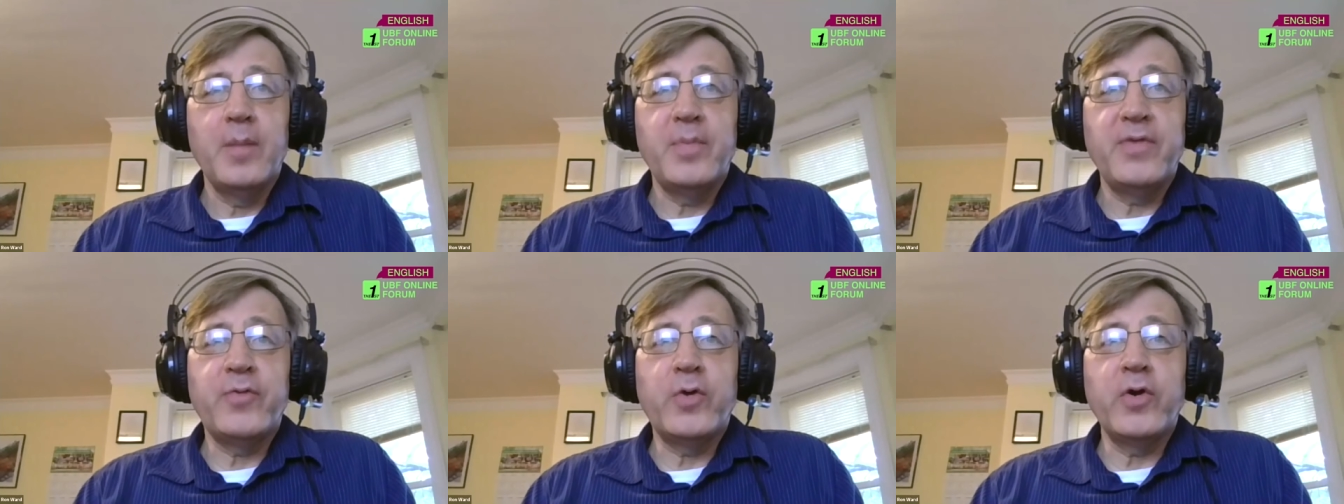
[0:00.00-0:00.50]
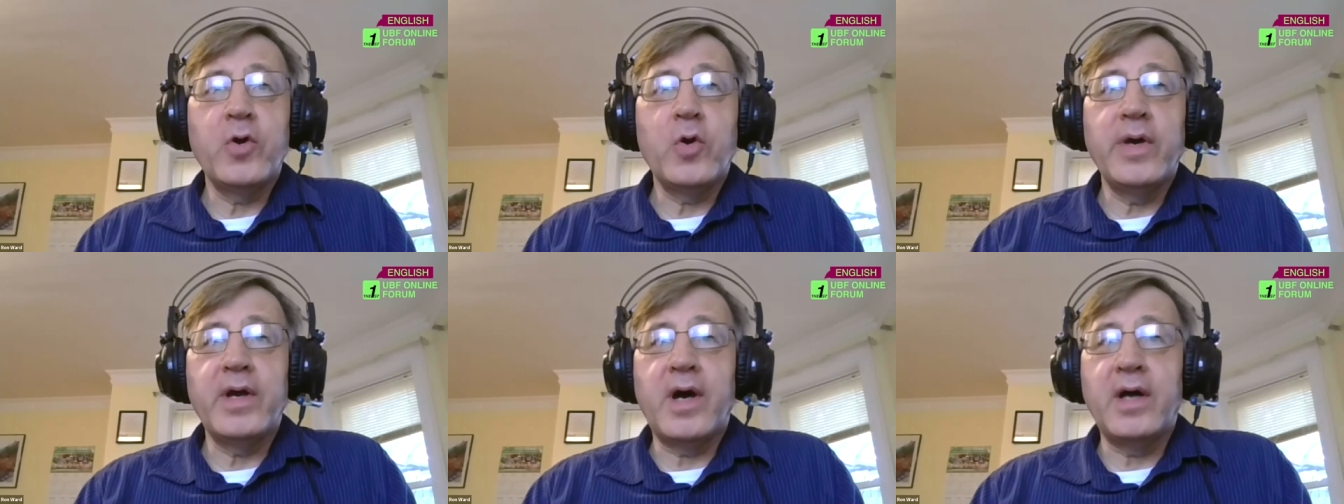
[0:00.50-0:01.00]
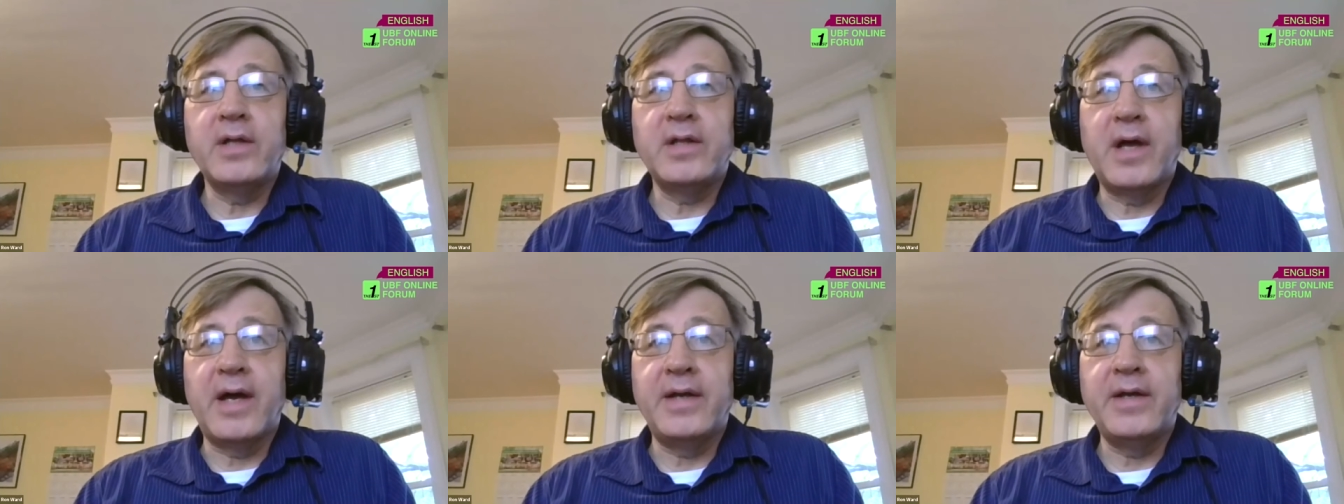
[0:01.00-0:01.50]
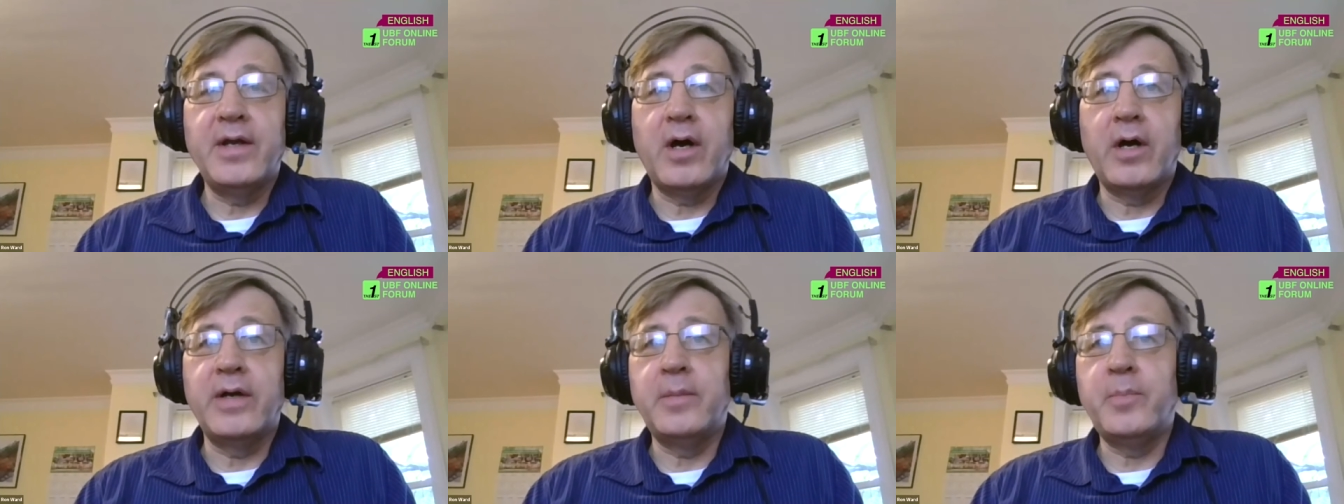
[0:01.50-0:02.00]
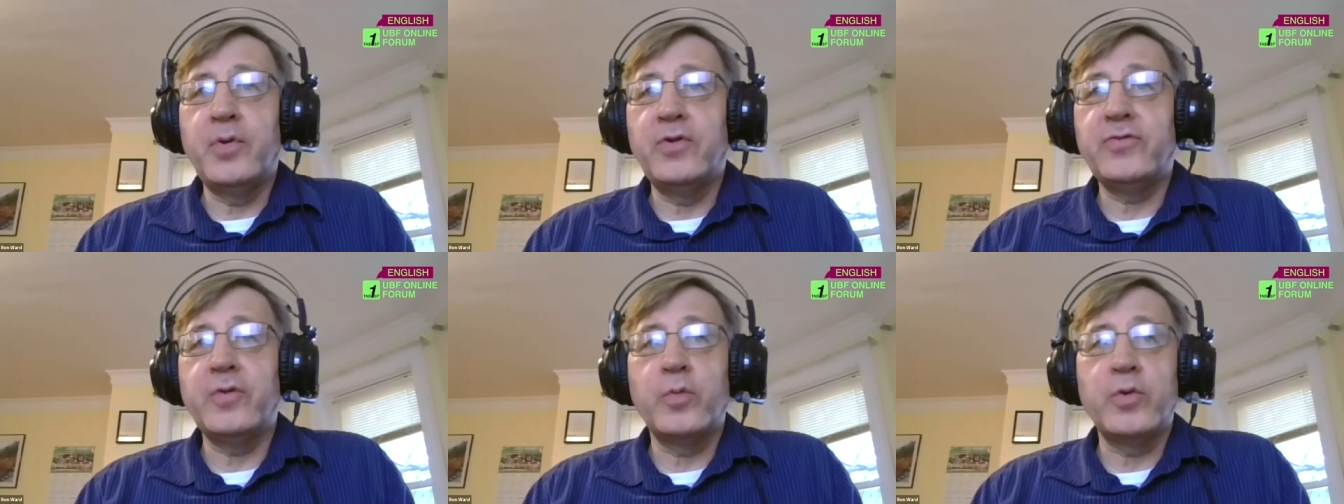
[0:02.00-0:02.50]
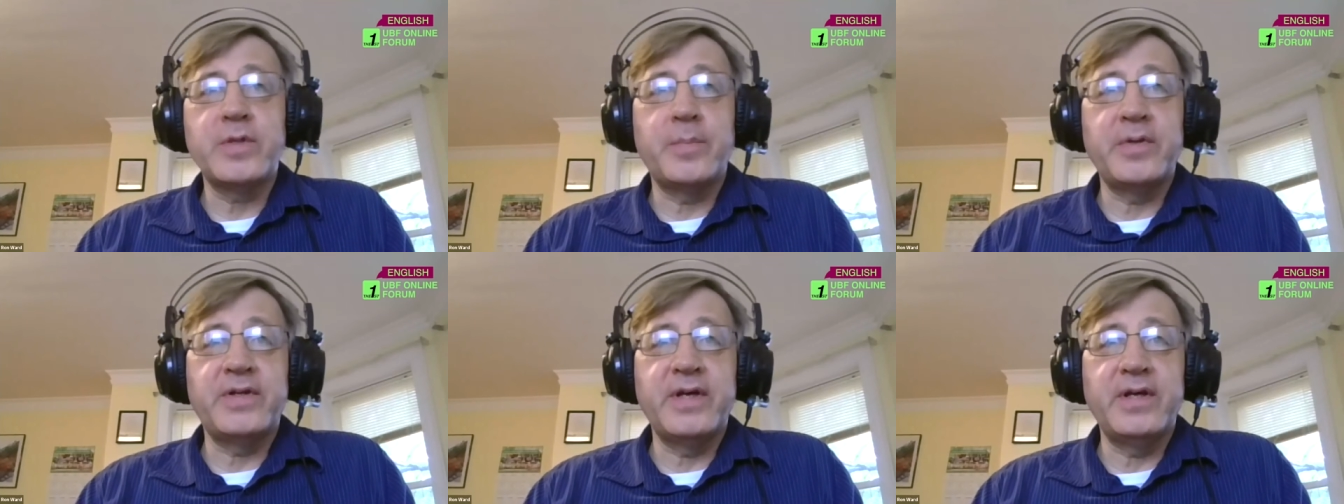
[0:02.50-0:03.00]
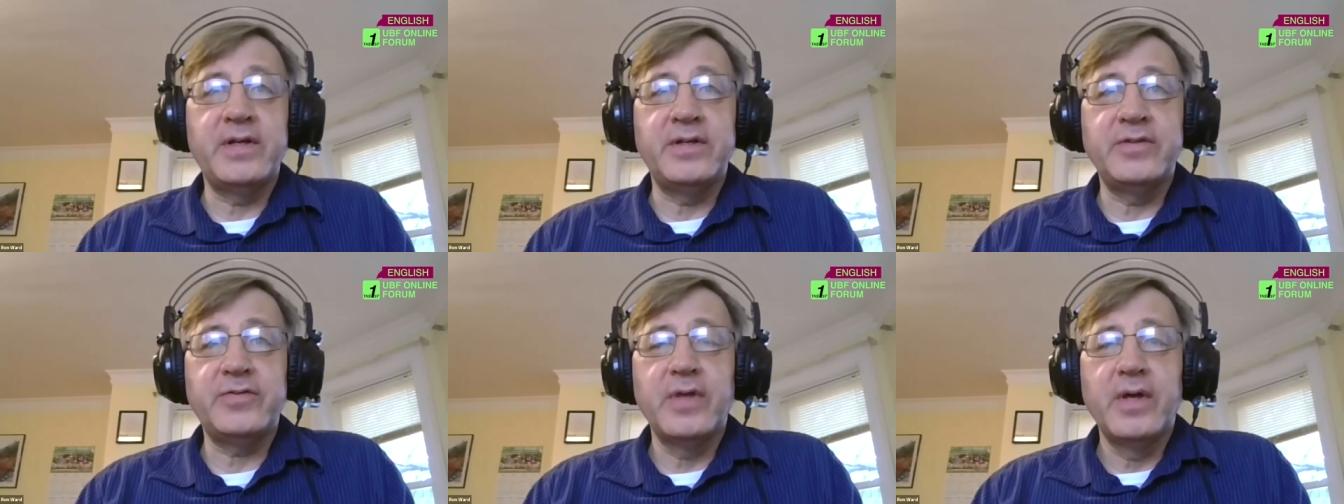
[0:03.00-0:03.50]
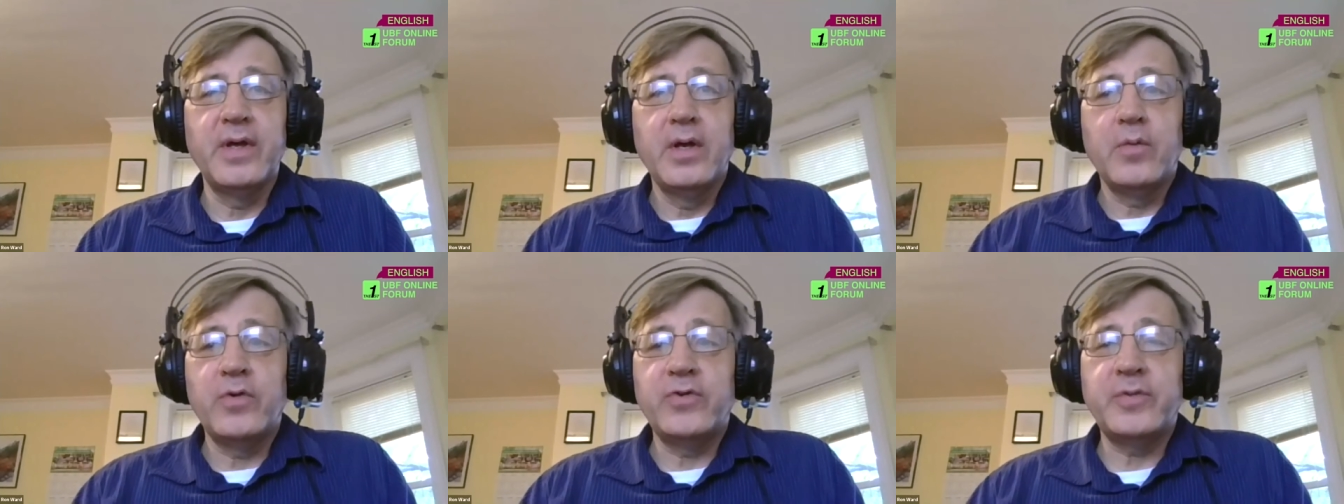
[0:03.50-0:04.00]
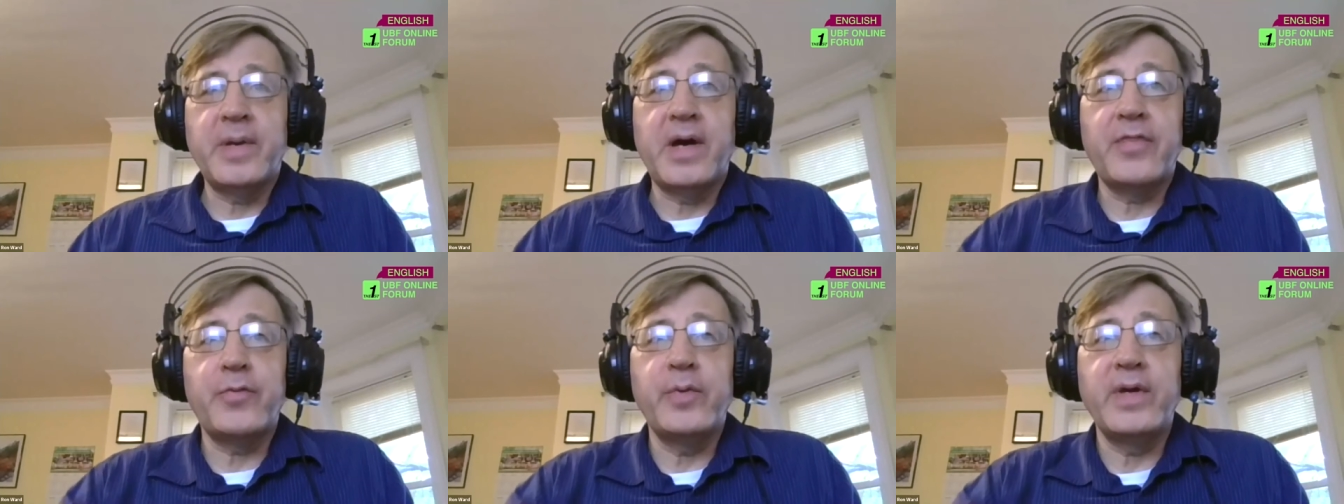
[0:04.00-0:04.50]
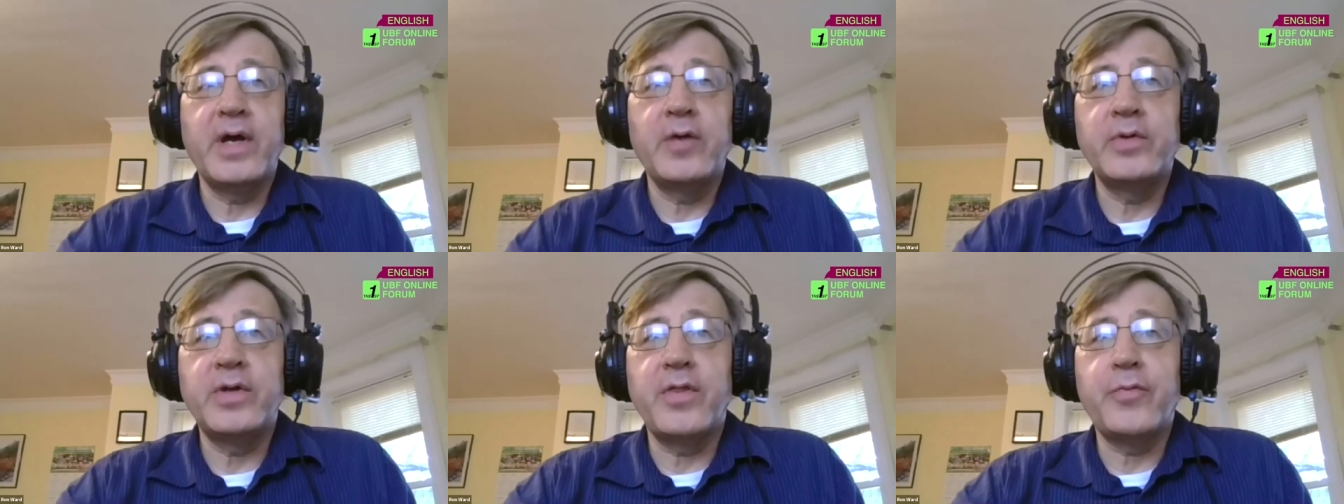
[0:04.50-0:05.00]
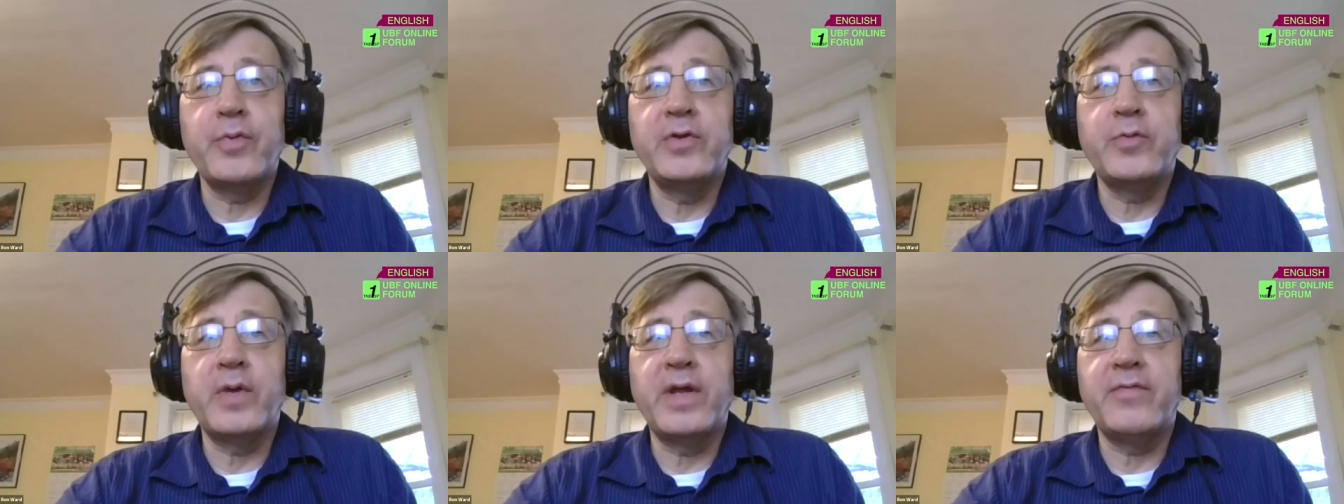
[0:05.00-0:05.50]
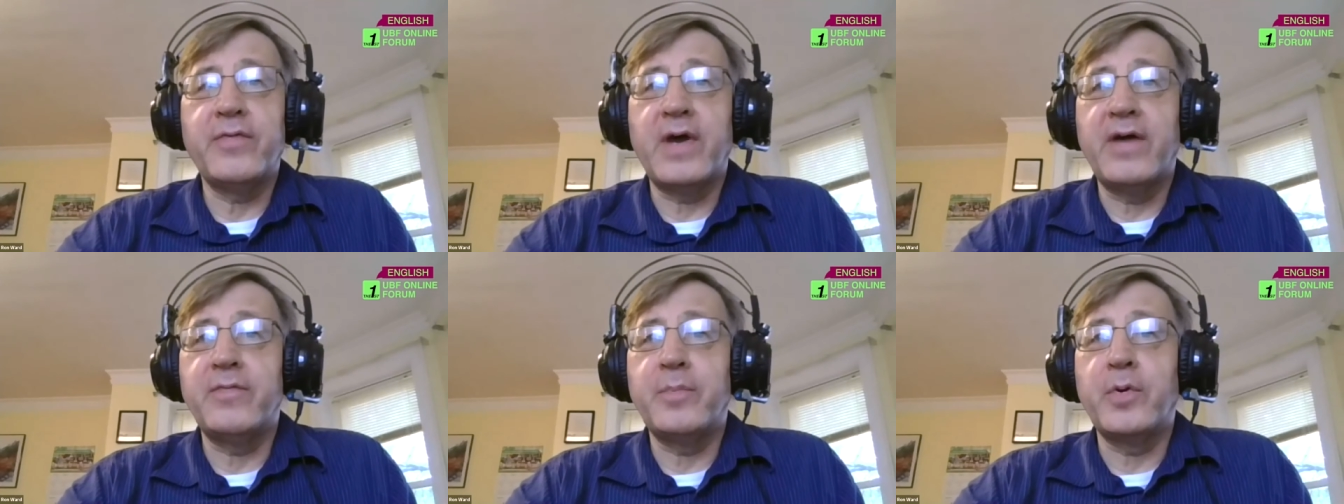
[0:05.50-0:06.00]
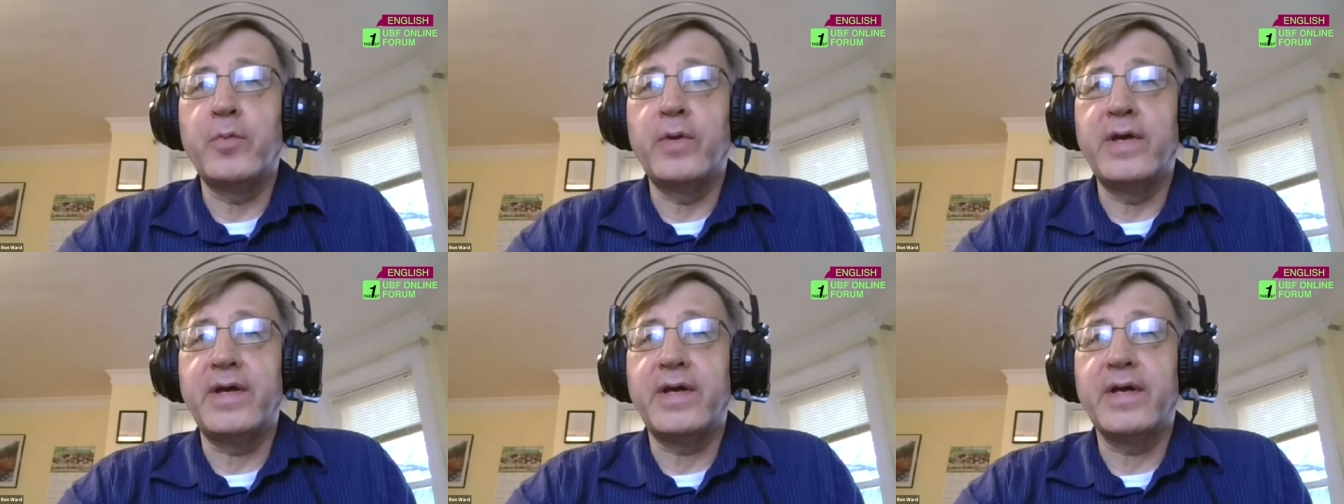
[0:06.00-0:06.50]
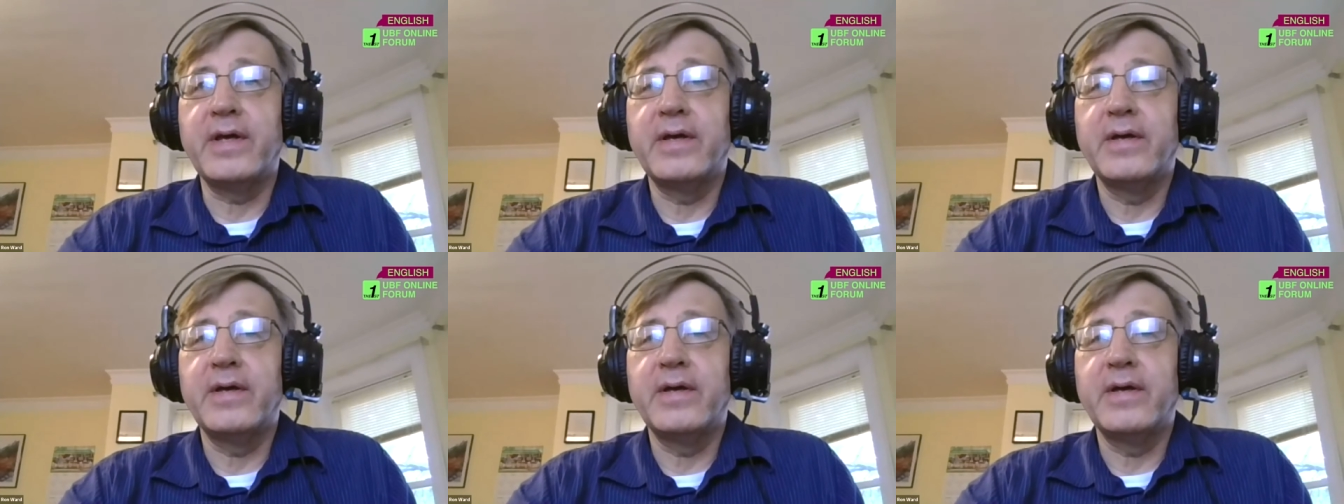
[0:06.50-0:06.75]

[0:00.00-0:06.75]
Before going online, our in person worship attendance was about 300 to 325 per week.